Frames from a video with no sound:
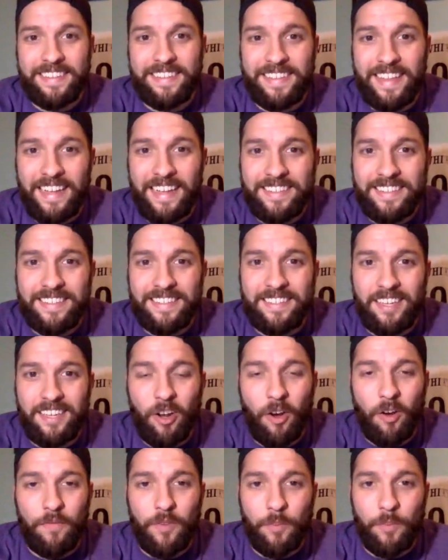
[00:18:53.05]
that's,
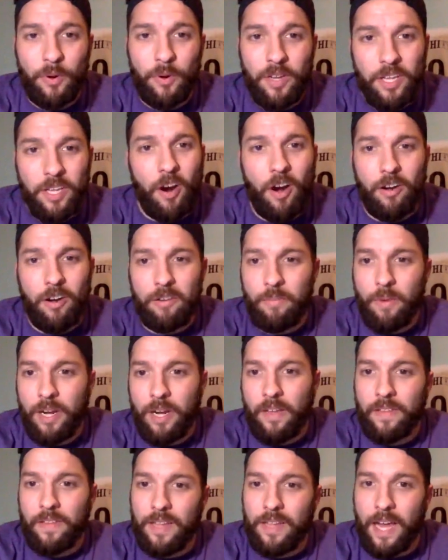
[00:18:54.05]
if you're putting your hard-earned
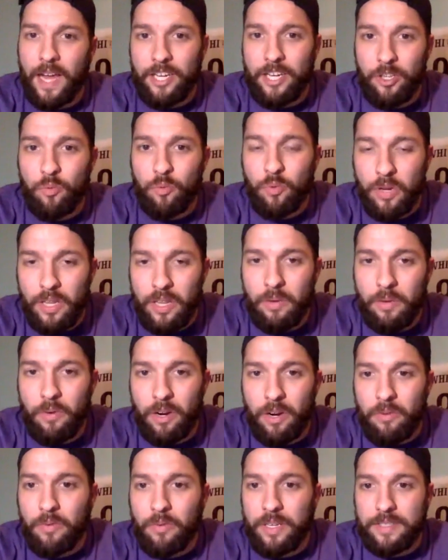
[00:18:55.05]
money on the line, do you really
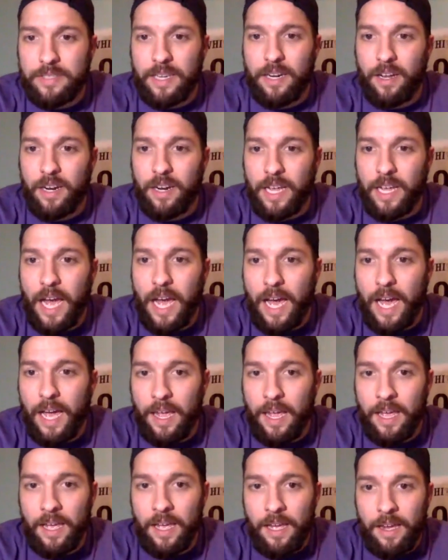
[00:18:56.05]
want to risk it on a
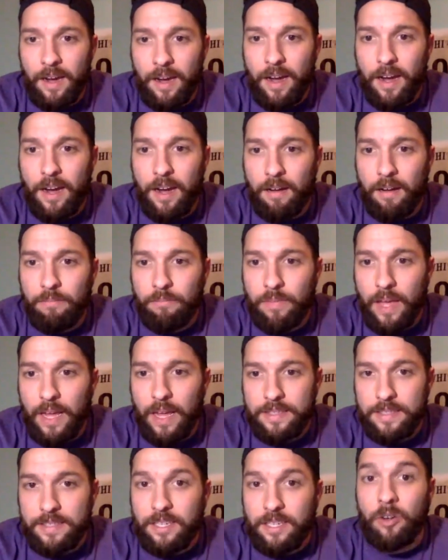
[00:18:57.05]
guy
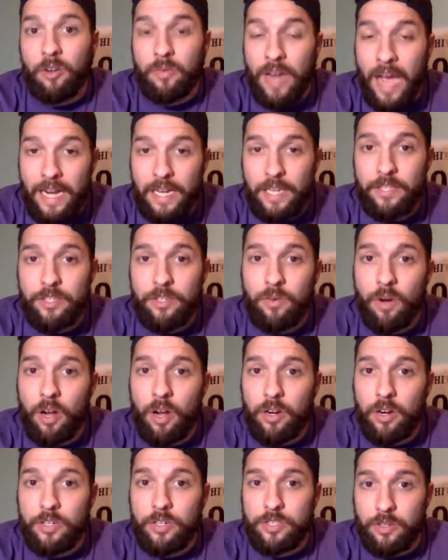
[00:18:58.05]
that's,
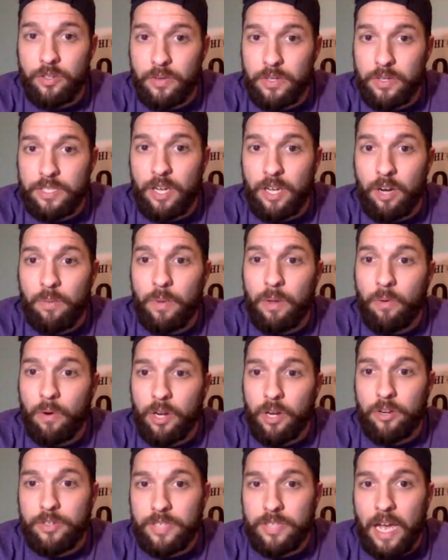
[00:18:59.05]
9,200? So he's going to be one
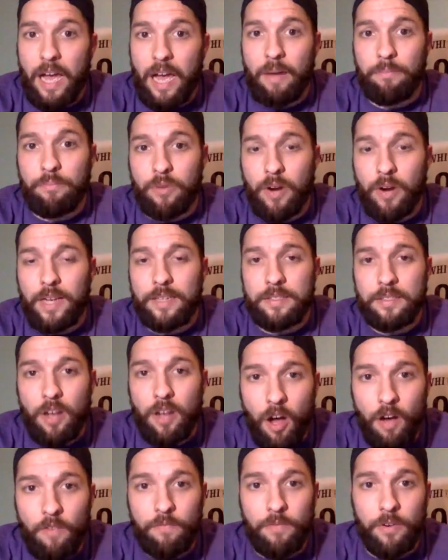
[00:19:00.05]
of your top price
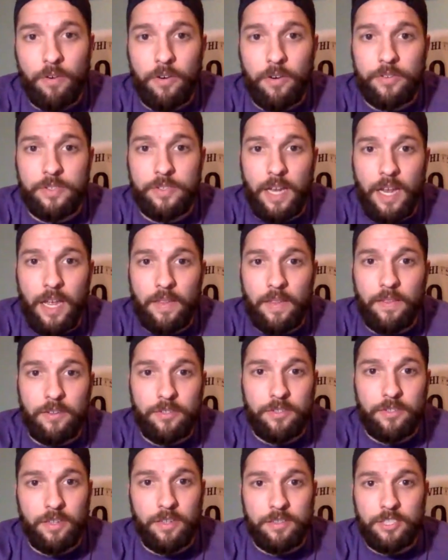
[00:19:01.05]
golfers. And
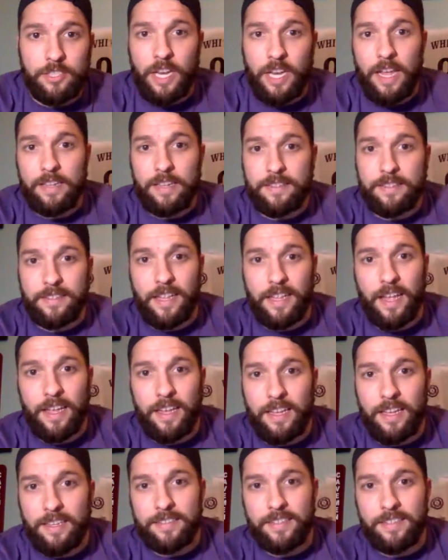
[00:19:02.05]
there's a chance that
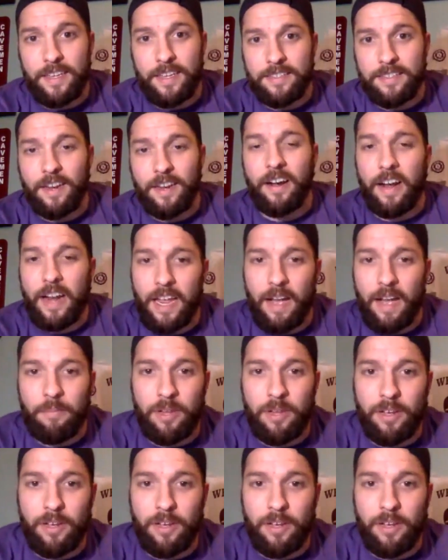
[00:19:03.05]
he says, all right, I'm